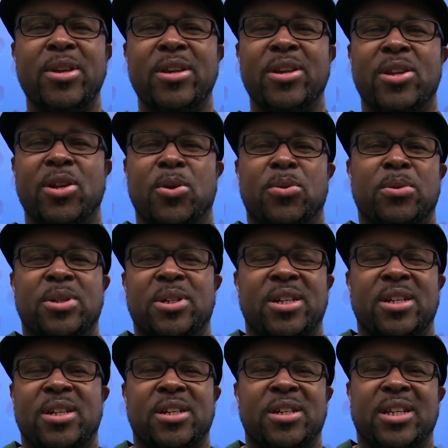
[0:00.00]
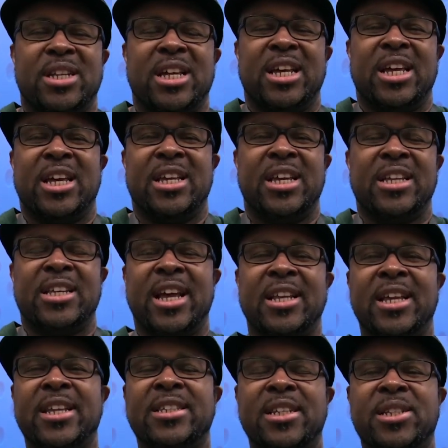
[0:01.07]
you know,
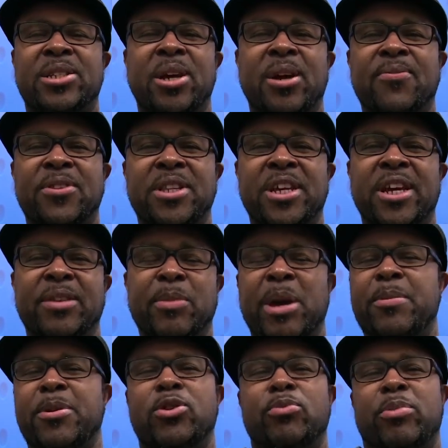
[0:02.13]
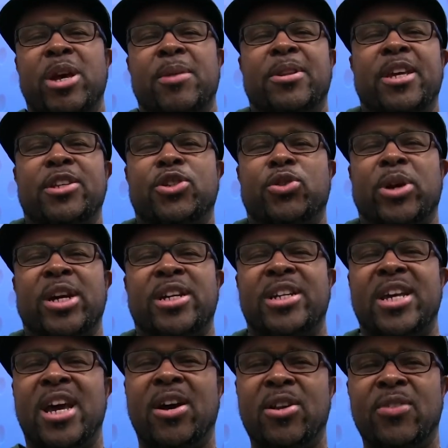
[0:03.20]
that's a tough thing. Maybe they trade
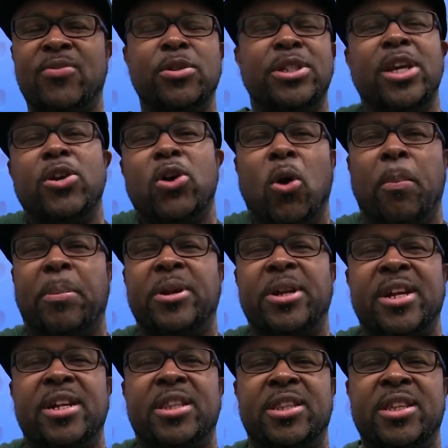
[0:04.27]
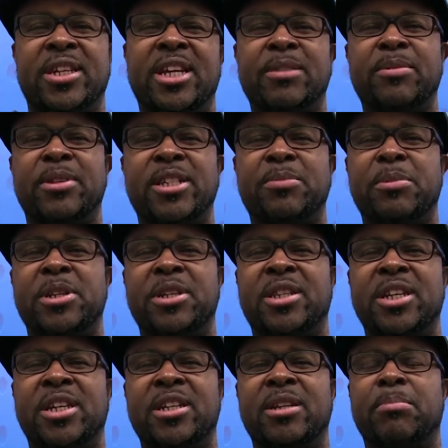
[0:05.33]
down. If you say you're open to anything, that leads me to
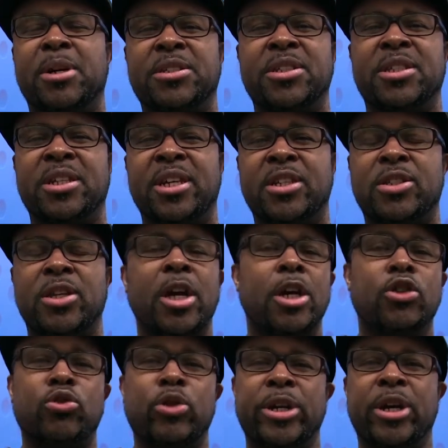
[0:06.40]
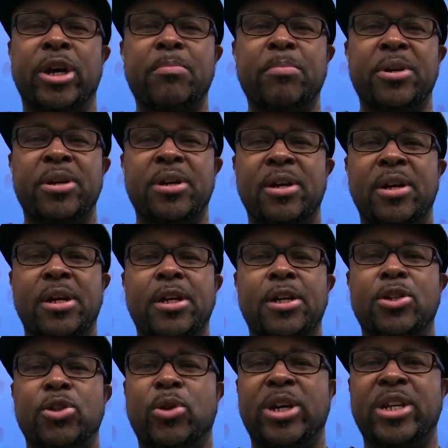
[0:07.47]
thinking a bunch of things. Trade up,
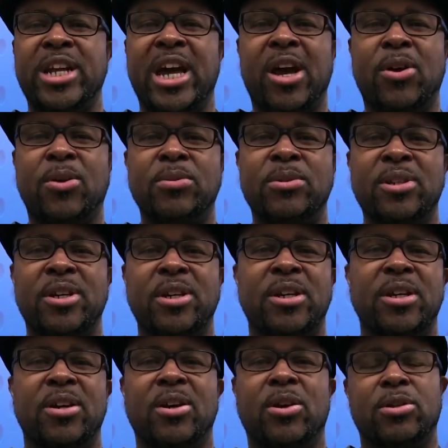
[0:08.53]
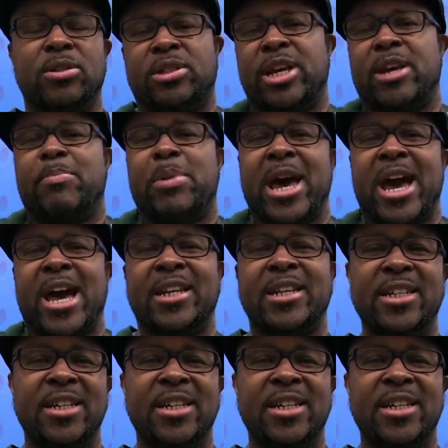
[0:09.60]
trade down, or stay pat,